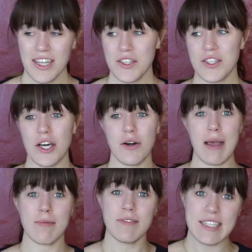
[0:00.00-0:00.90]
So
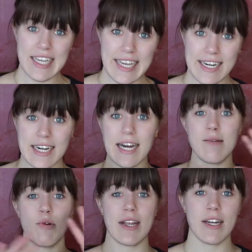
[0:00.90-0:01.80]
I moved into here.
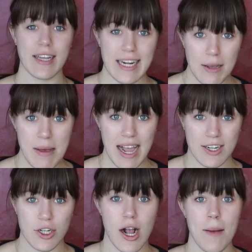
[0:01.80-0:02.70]
I'm working on getting a
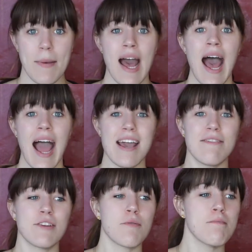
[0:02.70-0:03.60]
backdrop. I
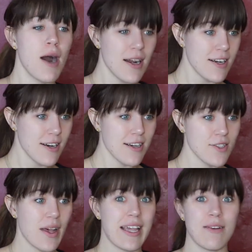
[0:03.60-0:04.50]
have a new monitor
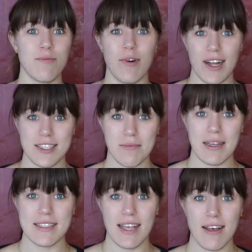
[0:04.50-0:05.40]
so I can watch
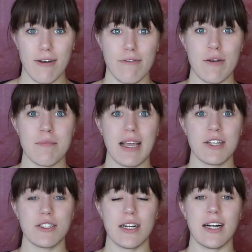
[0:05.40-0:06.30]
myself and make
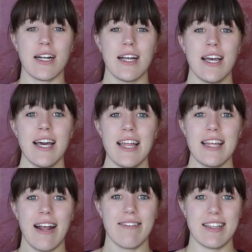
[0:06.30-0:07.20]
sure
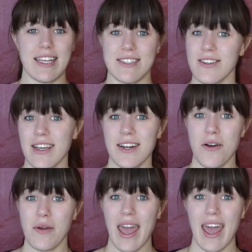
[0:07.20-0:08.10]
that everything's looking
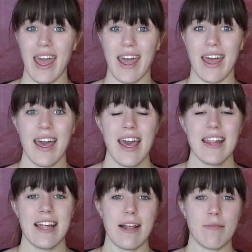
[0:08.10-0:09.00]
okay,
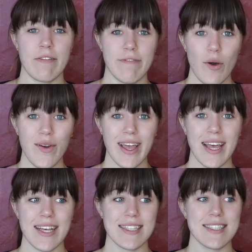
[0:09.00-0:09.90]
that I'm in
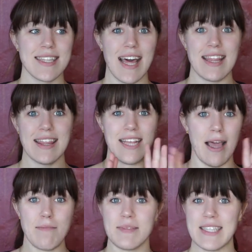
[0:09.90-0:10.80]
focus, that
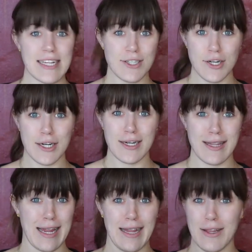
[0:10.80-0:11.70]
I'm centered,
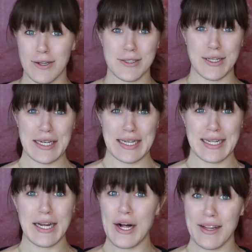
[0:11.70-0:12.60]
that it looks
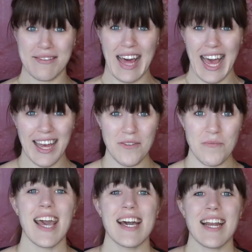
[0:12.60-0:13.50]
good, all of that.
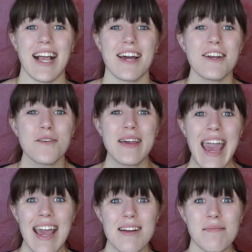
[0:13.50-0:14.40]
And I got a new
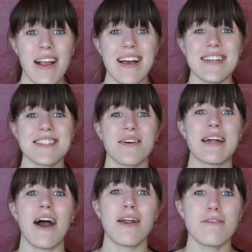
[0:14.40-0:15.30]
camera so
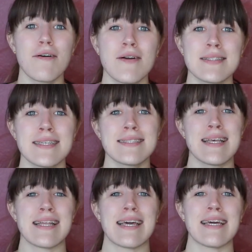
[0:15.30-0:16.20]
it autofocuses
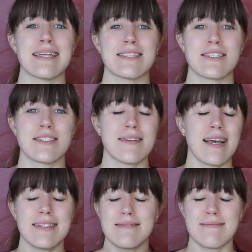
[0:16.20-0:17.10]
and
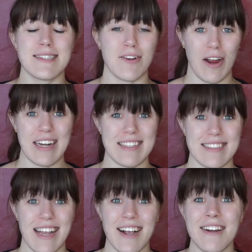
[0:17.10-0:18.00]
it's the
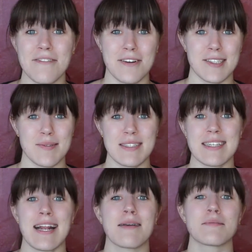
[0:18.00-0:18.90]
greatest. I got it for Christmas
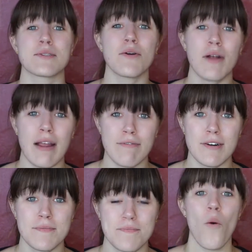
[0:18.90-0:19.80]
and I am so
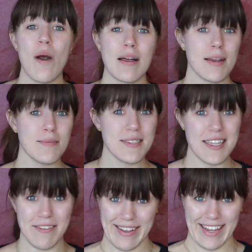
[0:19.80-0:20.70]
grateful. Welcome to
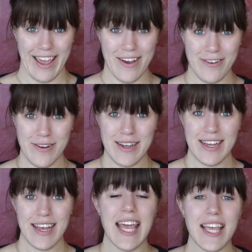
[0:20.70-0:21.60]
the video.
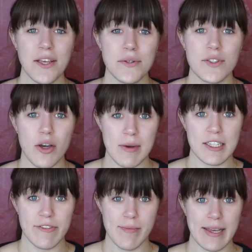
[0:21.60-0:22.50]
Thank you so
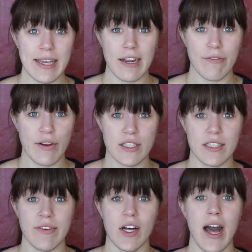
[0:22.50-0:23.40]
much for being here. First
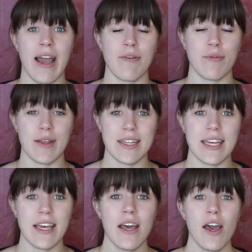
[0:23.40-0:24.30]
of all, I
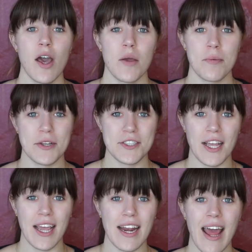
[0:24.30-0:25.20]
really
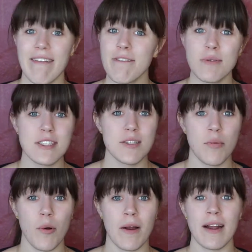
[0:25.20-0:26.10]
appreciate everyone's
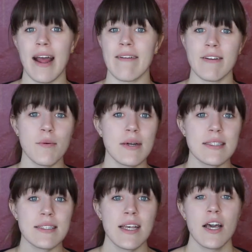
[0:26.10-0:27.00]
support,
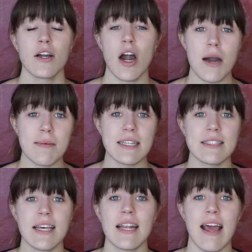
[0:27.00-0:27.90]
everyone's
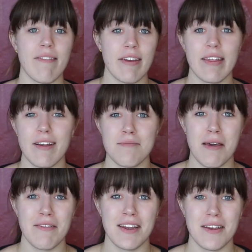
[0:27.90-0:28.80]
comments and everything on
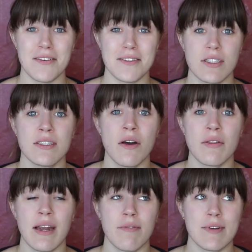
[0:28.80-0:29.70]
my videos. Just know
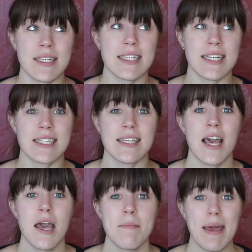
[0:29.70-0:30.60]
that it really does
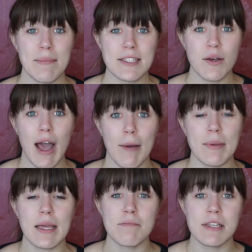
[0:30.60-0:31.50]
make me so
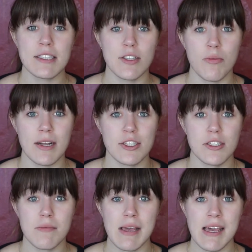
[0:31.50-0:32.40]
happy and means so
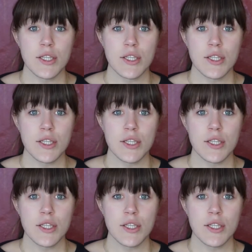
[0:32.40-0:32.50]
much to me.